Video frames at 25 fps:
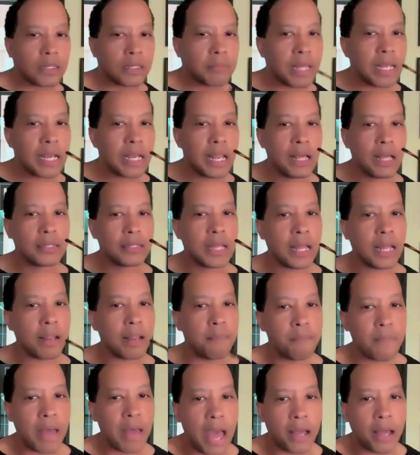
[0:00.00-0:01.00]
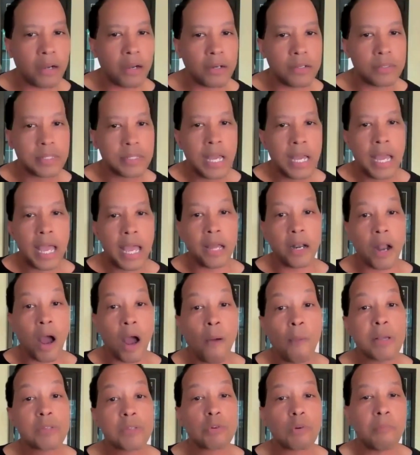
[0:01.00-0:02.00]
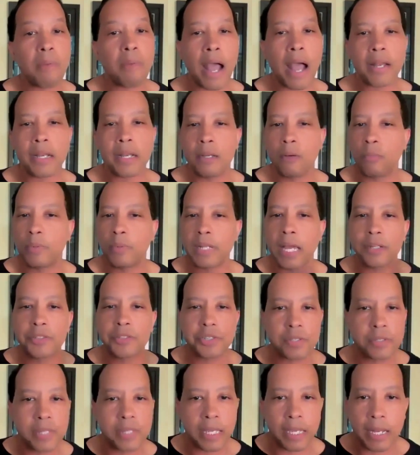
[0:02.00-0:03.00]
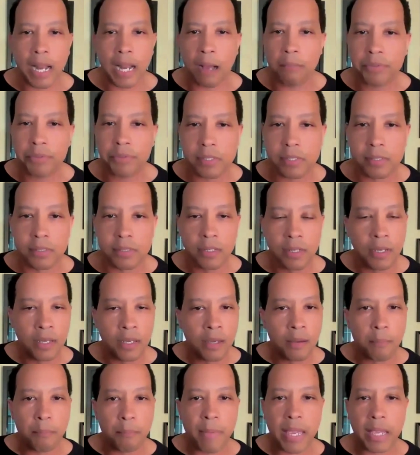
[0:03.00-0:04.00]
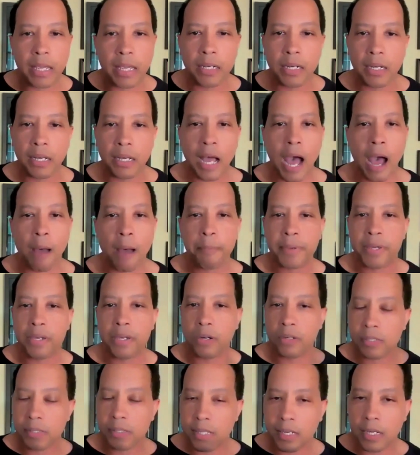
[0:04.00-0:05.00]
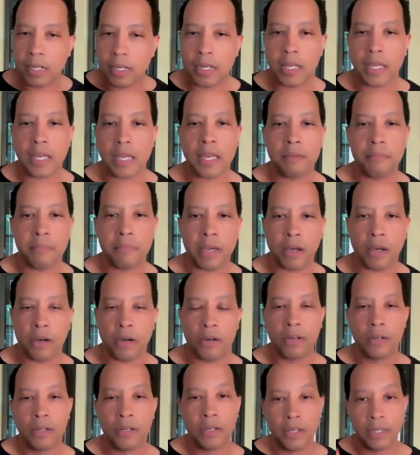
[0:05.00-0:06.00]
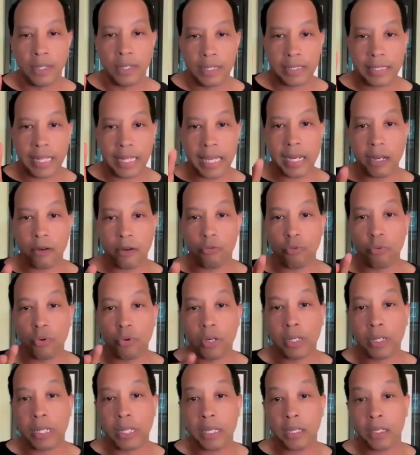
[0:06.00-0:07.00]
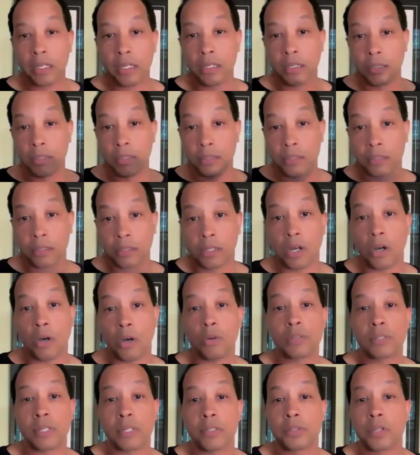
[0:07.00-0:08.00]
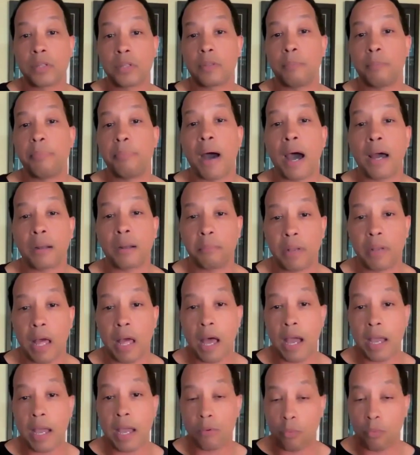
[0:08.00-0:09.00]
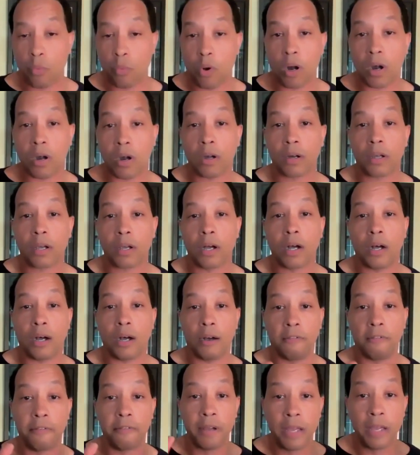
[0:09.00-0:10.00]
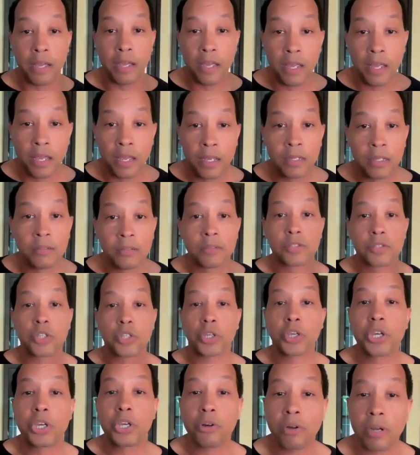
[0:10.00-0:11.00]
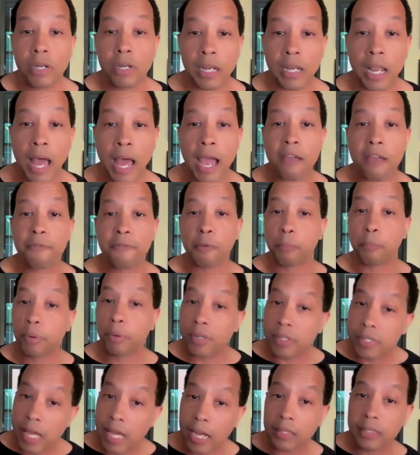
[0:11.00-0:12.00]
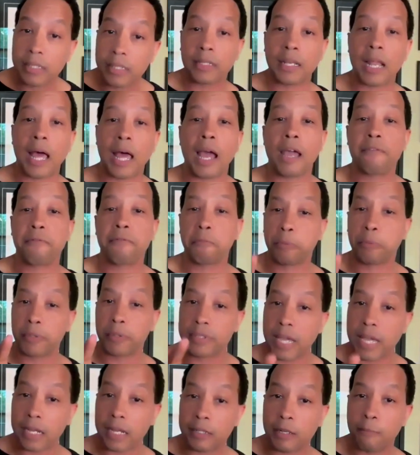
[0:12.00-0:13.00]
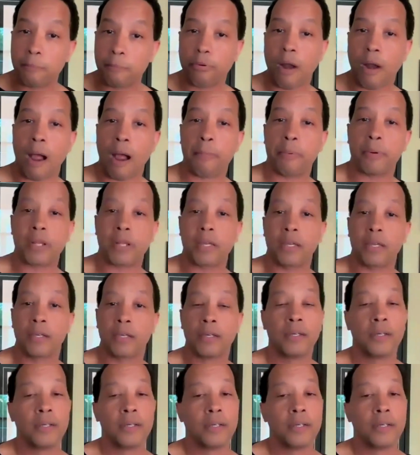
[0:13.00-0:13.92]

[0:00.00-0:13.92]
them that it matters, and always reminding them when they just thinking, I'm just making a copy or sending an email, that it really goes into the bottom line work of securing life or protecting property.